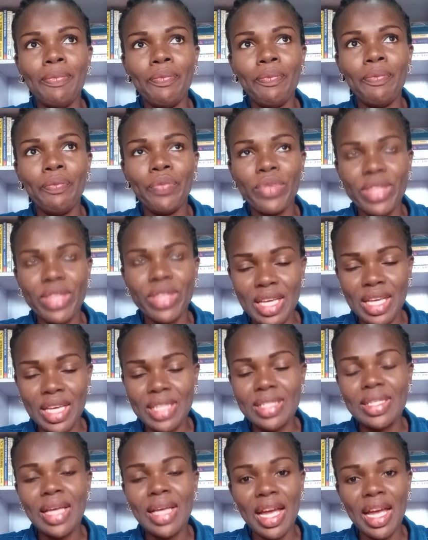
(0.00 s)
yes,
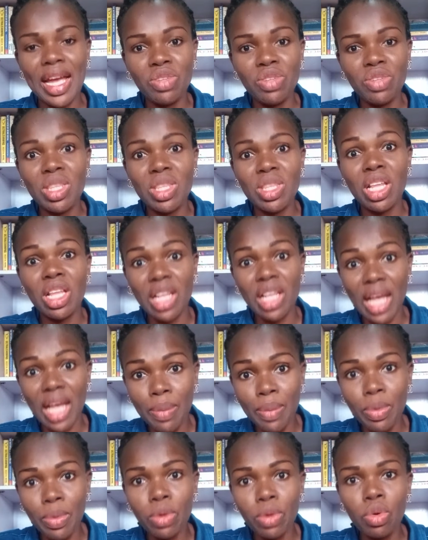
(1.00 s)
hydrated
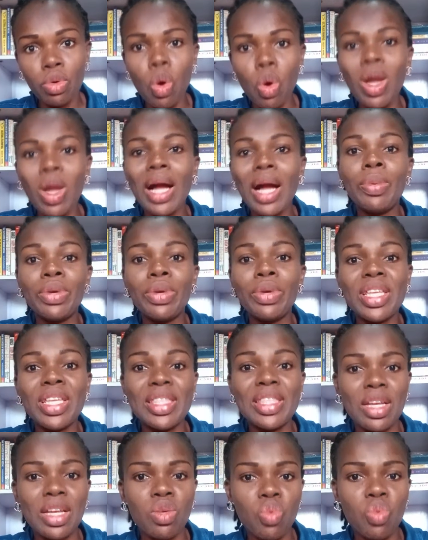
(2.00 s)
carbon or
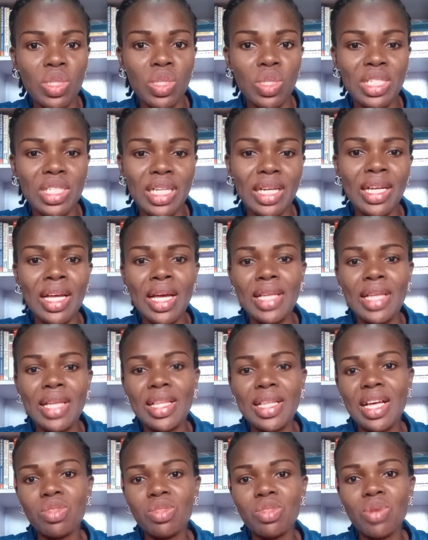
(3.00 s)
carbonated water.
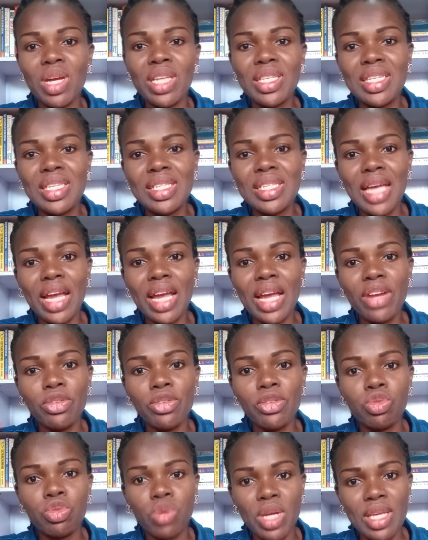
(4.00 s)
That's why this kind of
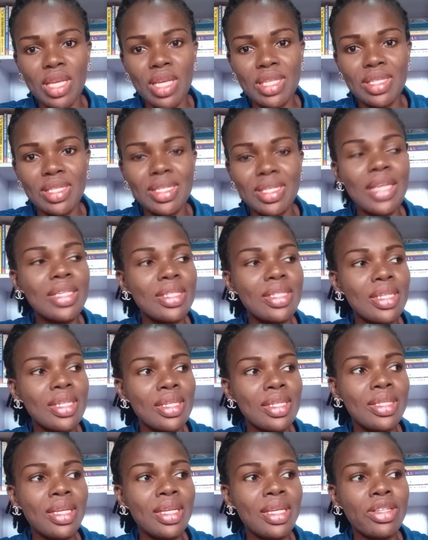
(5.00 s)
drinks, yes, is
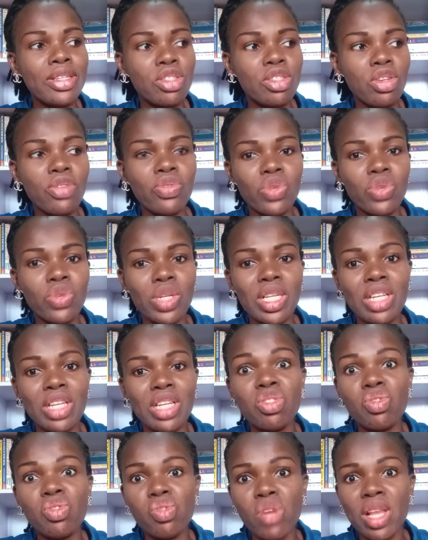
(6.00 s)
the soft drink that
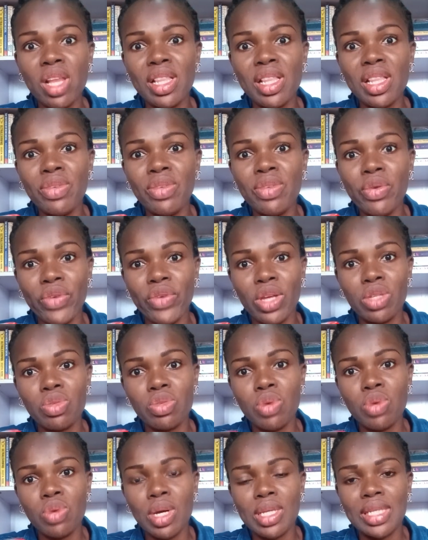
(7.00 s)
is usually referred to
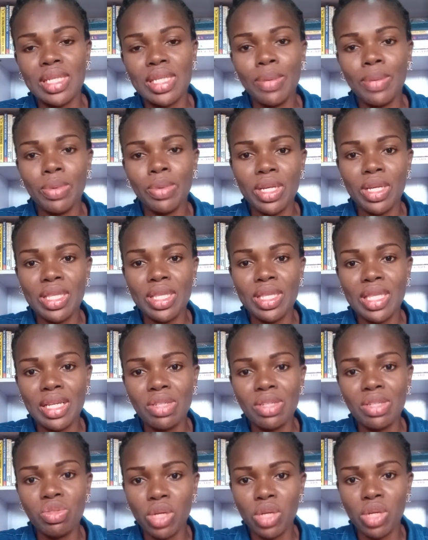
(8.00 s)
as carbonated
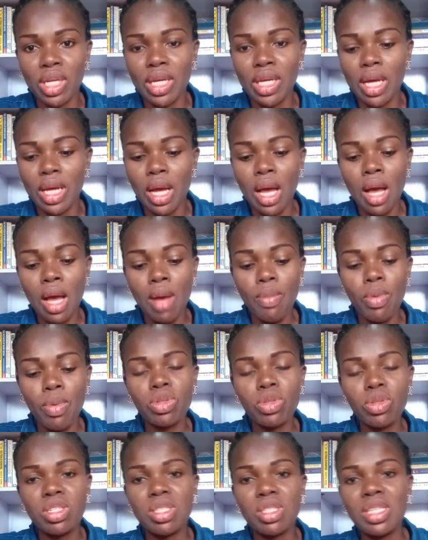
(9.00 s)
drink,
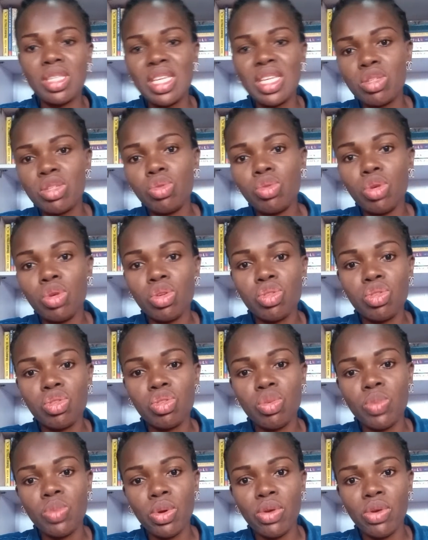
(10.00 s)
but this could also
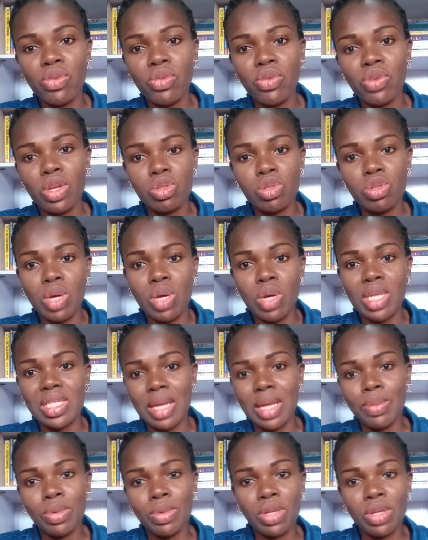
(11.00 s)
be referred to as
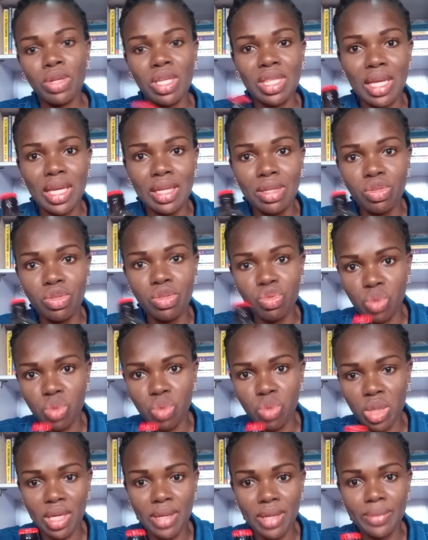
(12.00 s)
carbonated
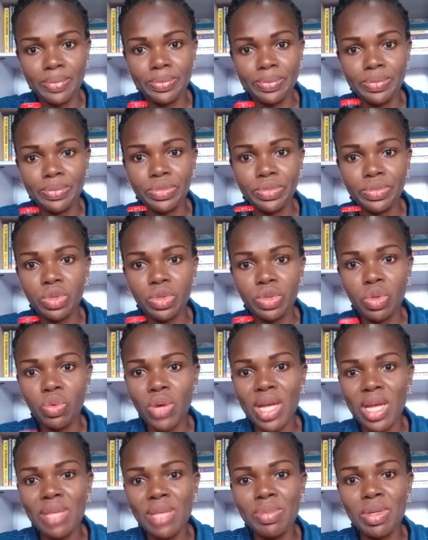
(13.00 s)
drink. All
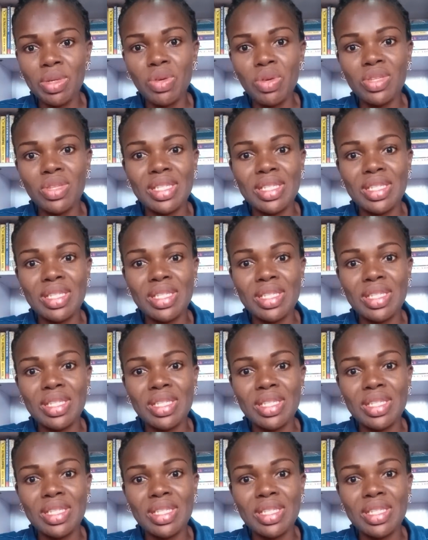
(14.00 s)
right, because it's